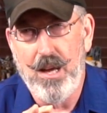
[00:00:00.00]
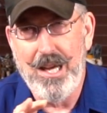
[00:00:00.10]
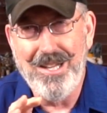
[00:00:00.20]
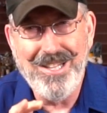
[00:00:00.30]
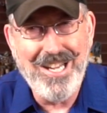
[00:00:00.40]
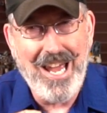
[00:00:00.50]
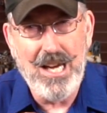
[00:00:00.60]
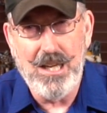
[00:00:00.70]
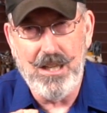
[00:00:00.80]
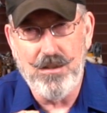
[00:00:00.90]
In the
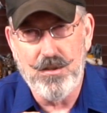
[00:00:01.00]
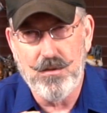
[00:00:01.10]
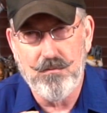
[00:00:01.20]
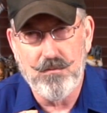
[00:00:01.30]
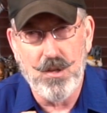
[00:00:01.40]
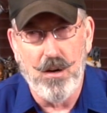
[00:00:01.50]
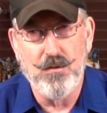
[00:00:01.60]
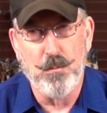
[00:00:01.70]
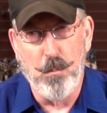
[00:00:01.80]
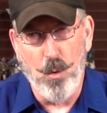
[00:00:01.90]
80s, so I
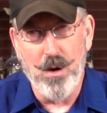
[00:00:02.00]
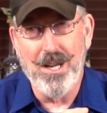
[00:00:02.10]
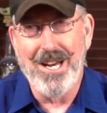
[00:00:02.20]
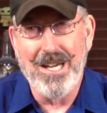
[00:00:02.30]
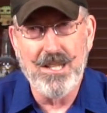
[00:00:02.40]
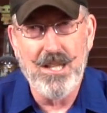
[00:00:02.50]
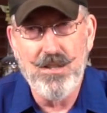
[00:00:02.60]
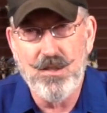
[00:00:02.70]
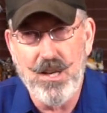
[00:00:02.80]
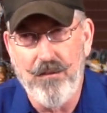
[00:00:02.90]
was born in
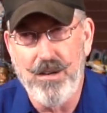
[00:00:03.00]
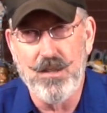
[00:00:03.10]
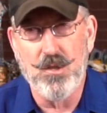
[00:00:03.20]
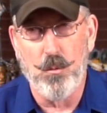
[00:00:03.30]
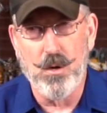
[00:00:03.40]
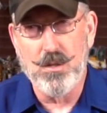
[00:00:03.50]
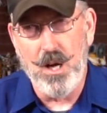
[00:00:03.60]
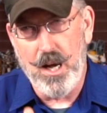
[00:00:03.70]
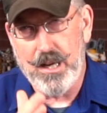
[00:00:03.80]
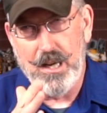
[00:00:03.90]
1970, so we're
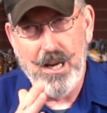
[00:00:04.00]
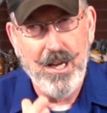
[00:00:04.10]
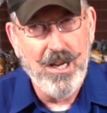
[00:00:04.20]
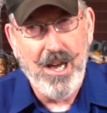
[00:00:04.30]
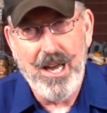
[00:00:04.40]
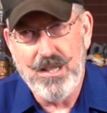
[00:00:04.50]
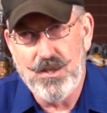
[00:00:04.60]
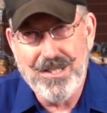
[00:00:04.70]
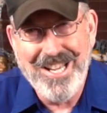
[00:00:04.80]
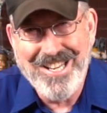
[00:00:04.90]
talking
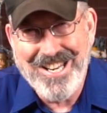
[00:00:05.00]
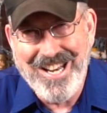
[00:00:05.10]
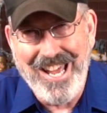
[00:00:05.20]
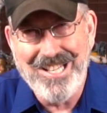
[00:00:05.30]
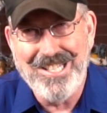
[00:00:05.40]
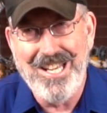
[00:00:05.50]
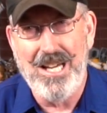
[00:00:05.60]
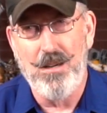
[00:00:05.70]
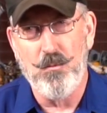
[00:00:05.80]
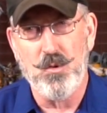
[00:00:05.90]
age 10 to
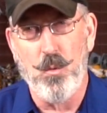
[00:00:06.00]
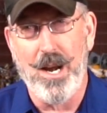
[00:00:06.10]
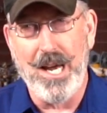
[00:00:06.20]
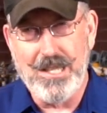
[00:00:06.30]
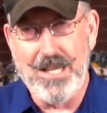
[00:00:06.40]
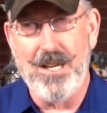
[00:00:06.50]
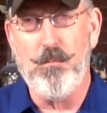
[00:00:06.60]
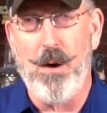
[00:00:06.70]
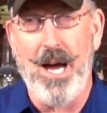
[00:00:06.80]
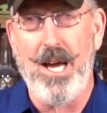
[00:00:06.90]
19 was when I did
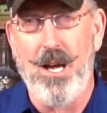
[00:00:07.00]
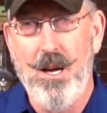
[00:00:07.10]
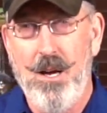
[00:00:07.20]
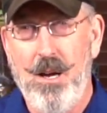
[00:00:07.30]
my